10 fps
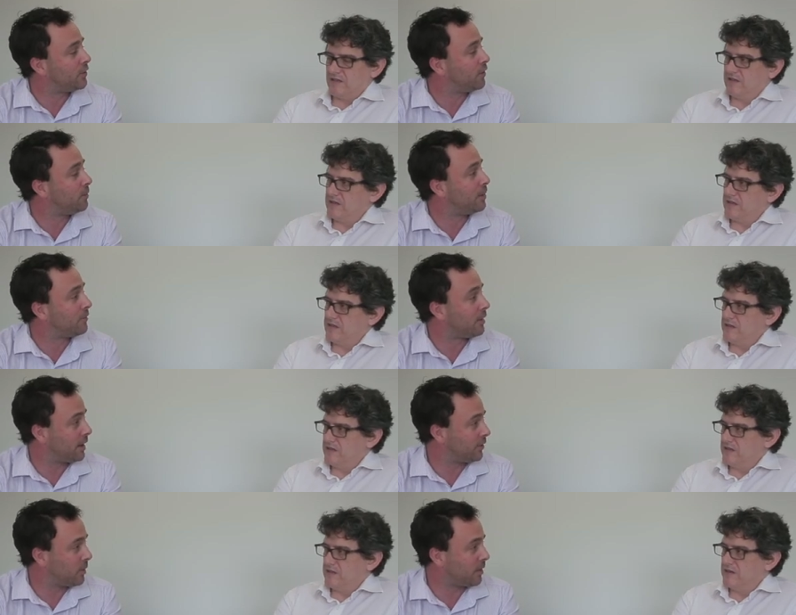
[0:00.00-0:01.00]
Speaker 1: version this is being
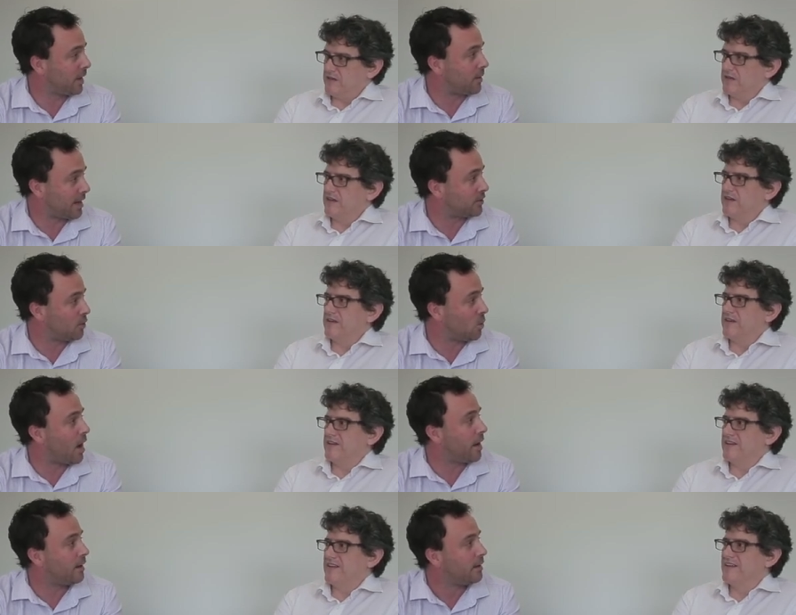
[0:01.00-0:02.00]
released with it at
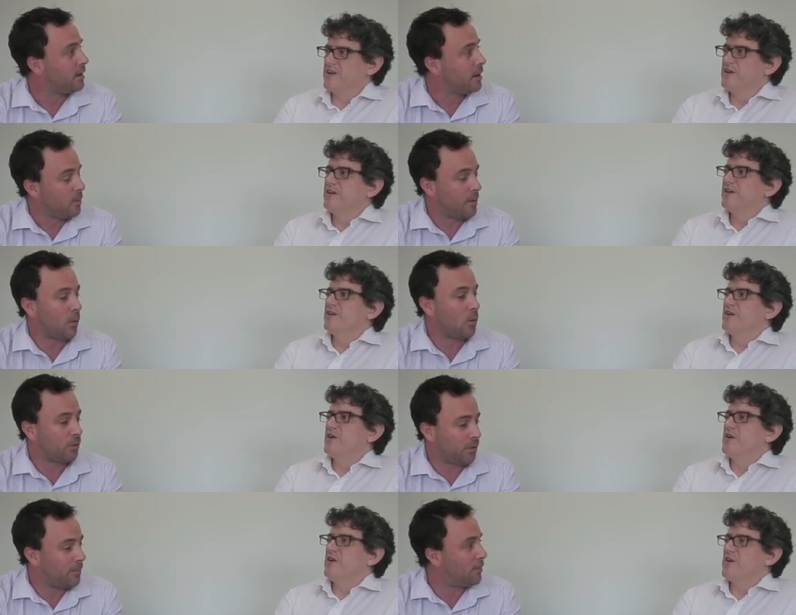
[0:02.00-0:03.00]
821, we've
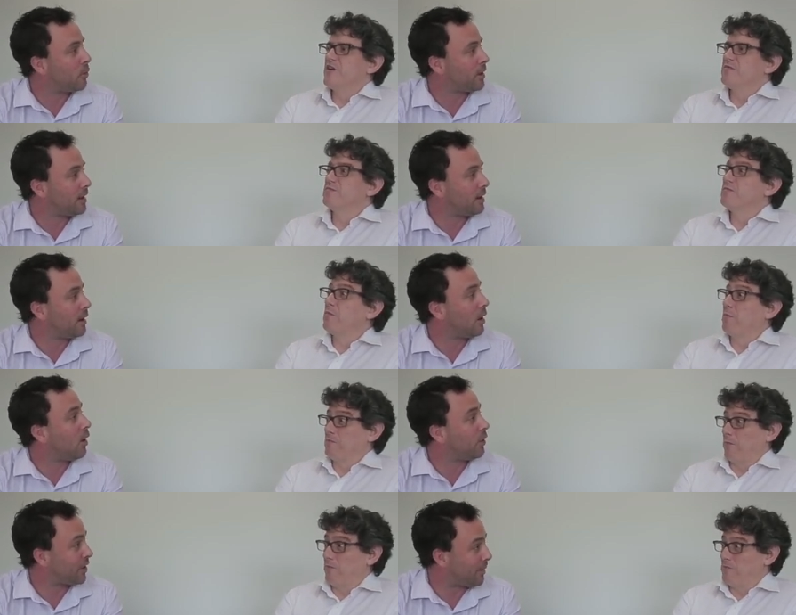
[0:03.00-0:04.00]
also brought in
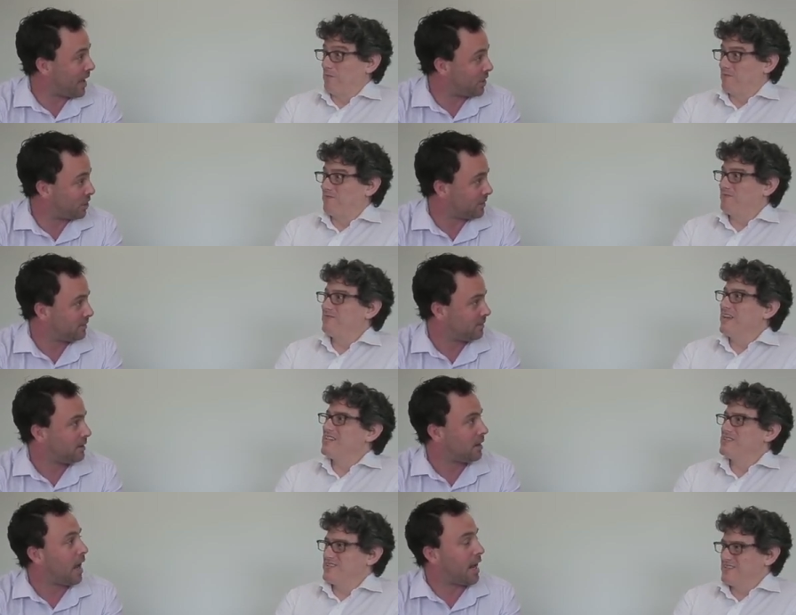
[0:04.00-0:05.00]
mm. ONTAP Edge.
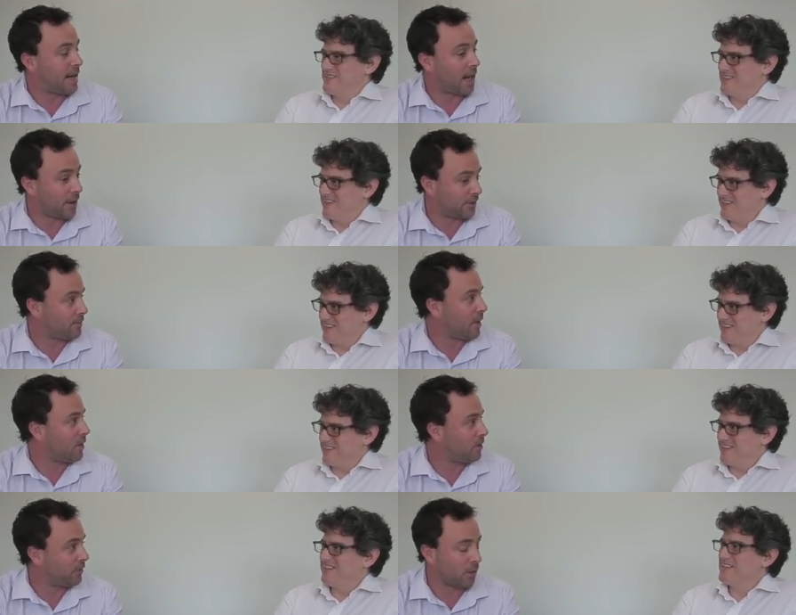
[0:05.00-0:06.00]
Yes. In a clustered
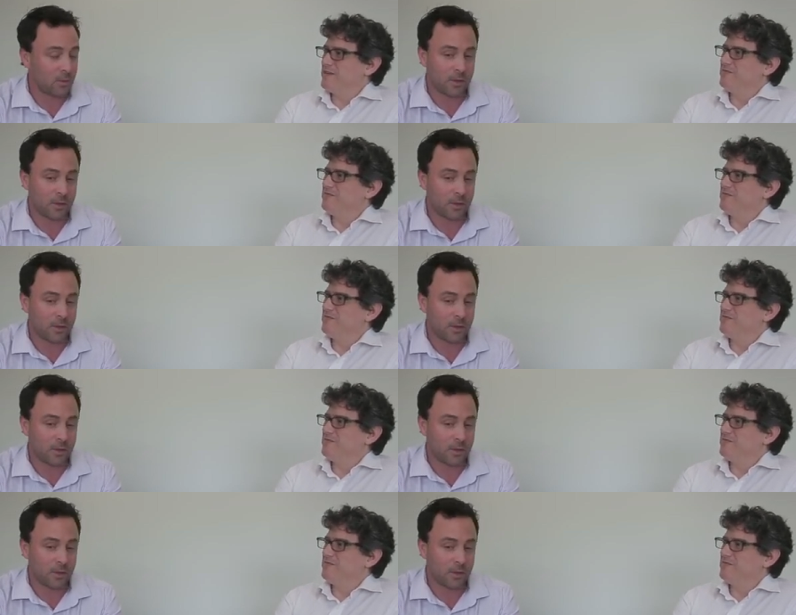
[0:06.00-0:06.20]
mode. So